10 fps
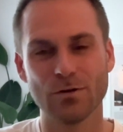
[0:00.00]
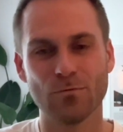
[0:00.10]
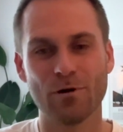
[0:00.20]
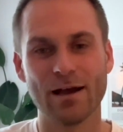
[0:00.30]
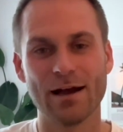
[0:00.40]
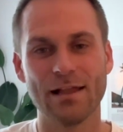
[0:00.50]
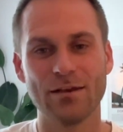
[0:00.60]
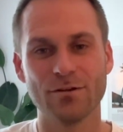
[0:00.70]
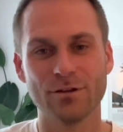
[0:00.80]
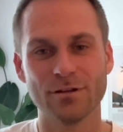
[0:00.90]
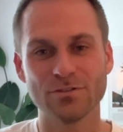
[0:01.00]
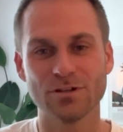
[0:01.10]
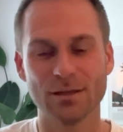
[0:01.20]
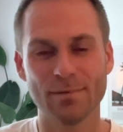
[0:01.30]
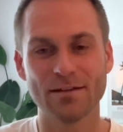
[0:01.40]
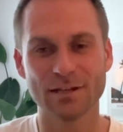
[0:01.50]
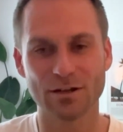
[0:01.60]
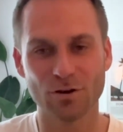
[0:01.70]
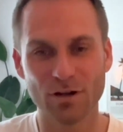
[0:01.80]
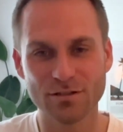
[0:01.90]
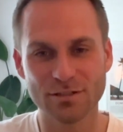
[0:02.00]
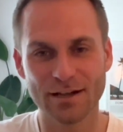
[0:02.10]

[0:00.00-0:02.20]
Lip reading: where I learned a ton about psychology.